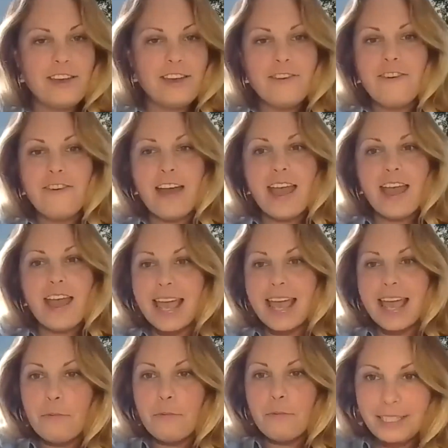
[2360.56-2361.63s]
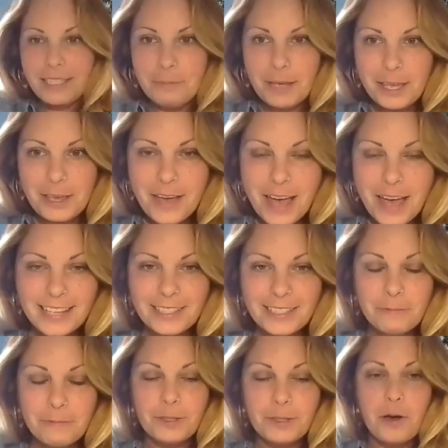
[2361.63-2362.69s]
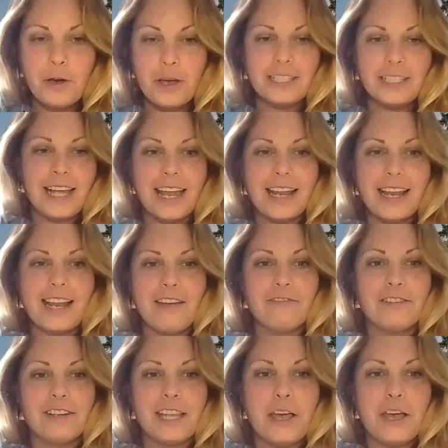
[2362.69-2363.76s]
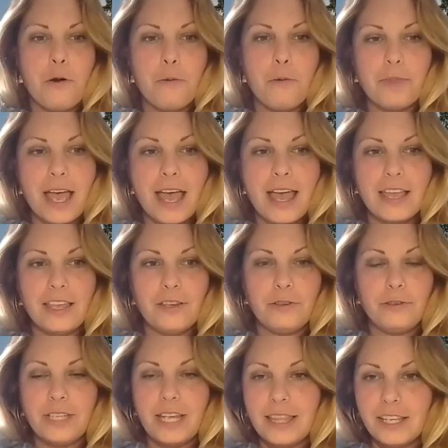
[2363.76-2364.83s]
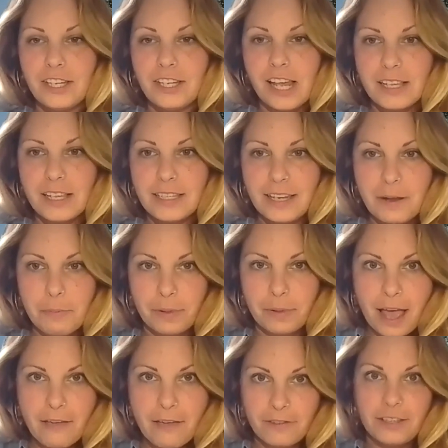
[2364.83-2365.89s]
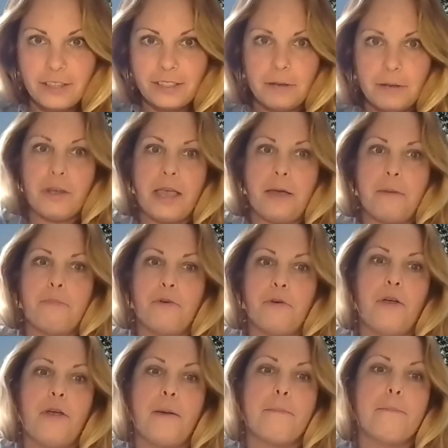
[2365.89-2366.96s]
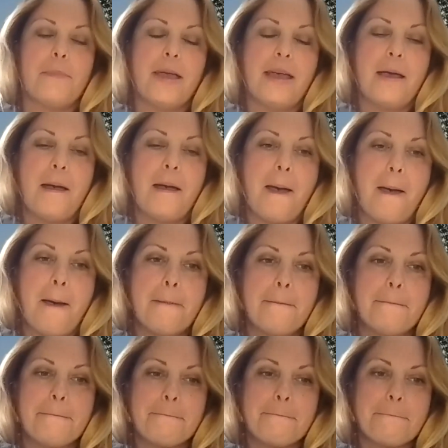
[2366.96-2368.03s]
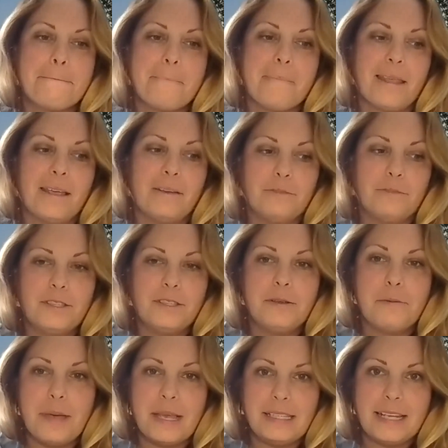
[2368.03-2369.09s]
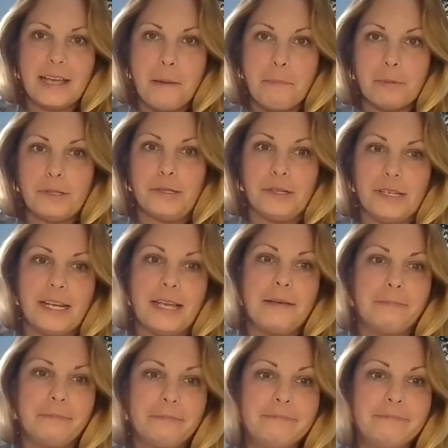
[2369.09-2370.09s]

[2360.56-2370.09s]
And I can't wait to meet you guys. I'm so excited. I really hope that you take the chance and apply for the summer camp program. It's an amazing opportunity.